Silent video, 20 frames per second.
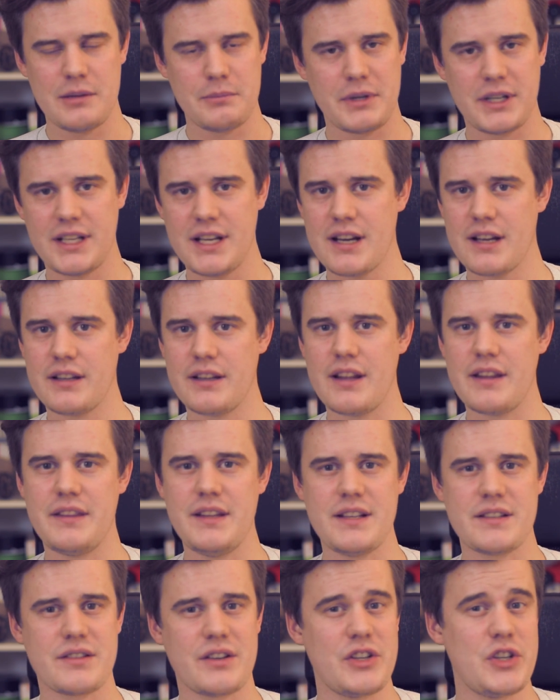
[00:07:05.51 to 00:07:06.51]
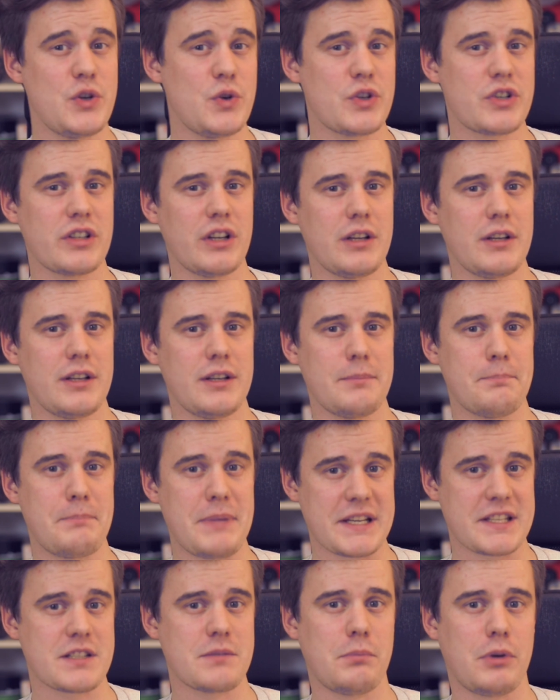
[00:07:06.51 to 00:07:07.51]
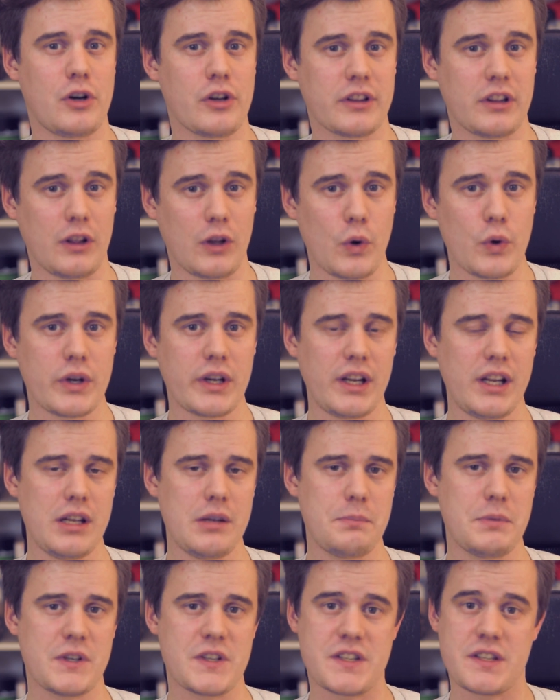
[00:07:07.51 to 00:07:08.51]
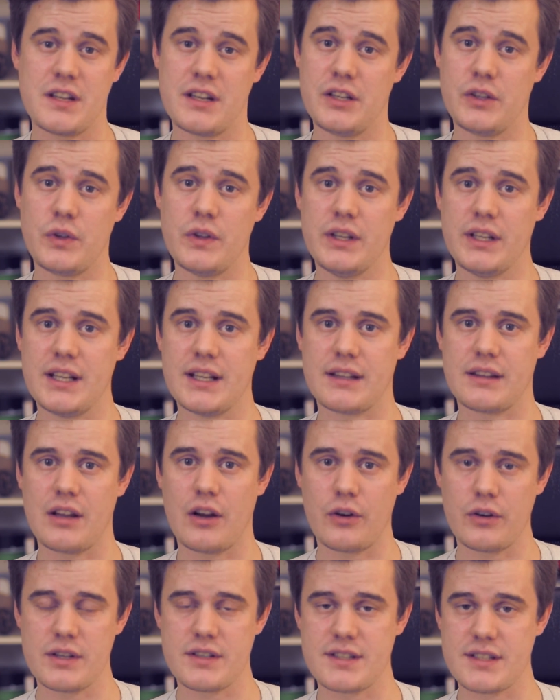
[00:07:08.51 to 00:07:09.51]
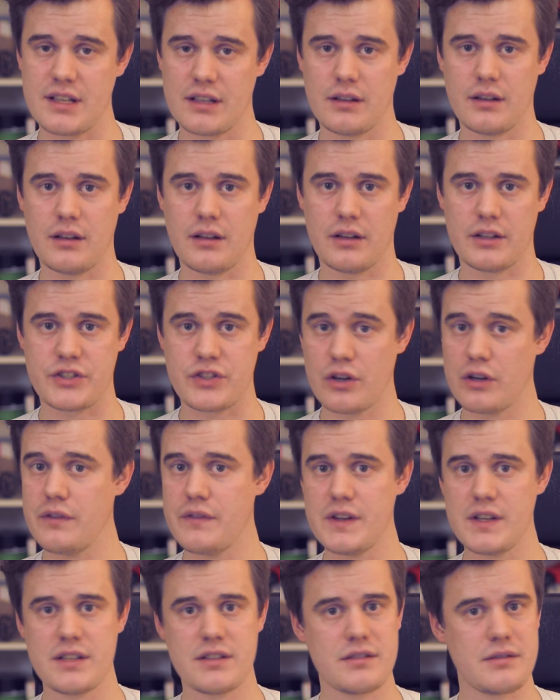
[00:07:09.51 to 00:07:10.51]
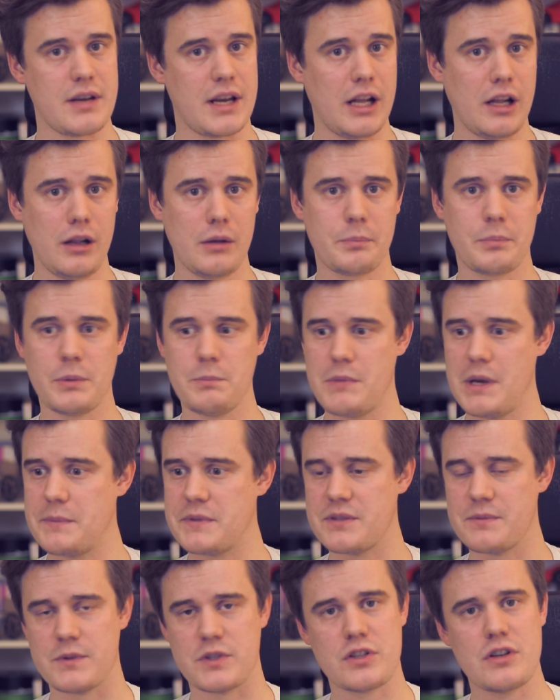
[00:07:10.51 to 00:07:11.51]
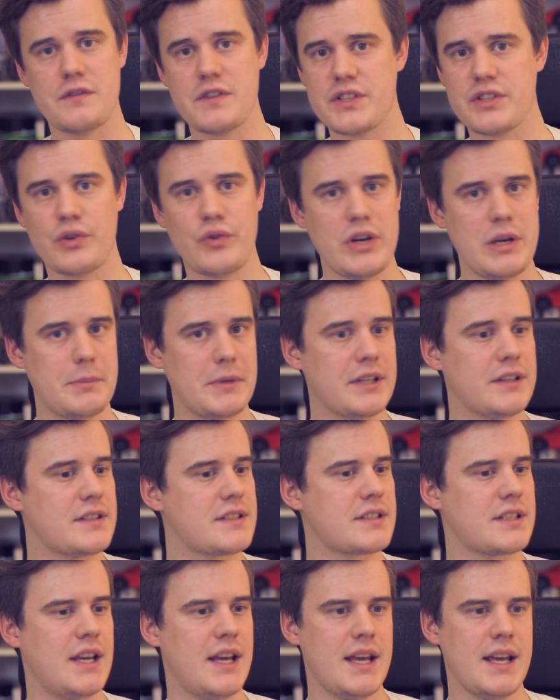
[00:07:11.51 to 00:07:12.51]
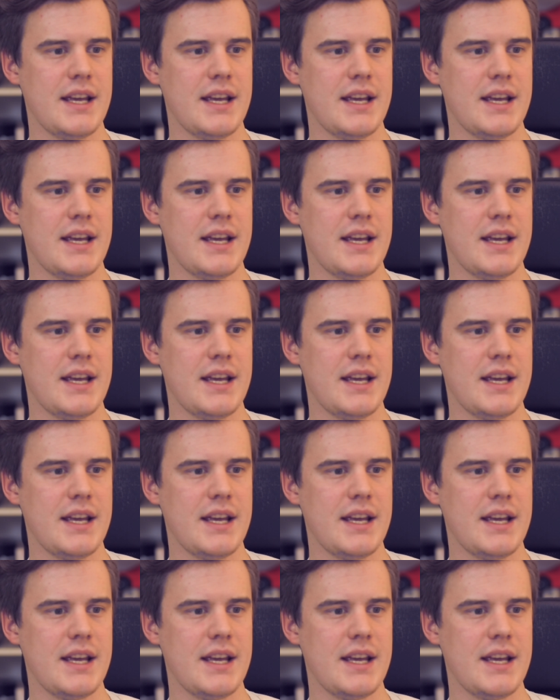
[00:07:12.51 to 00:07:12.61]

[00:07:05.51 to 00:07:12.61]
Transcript: But again, these are usually best bought locally, because then you can get service, help, maybe some service agreements.